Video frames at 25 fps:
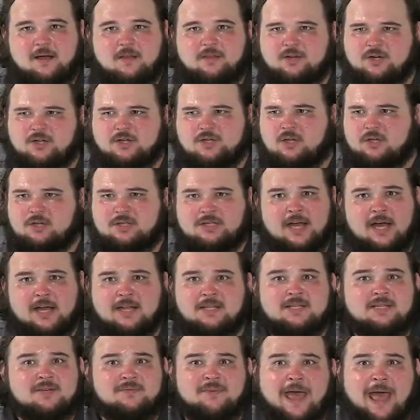there's
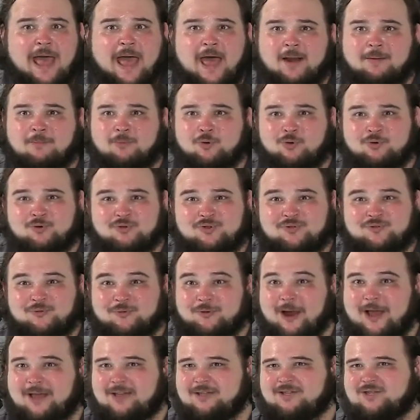tons of animals,
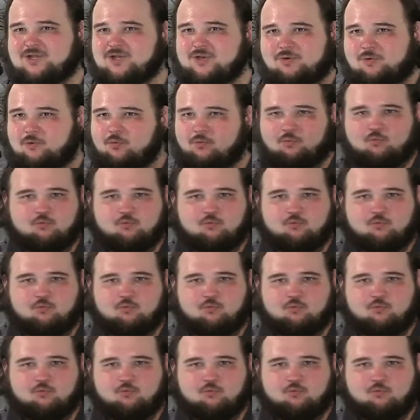friends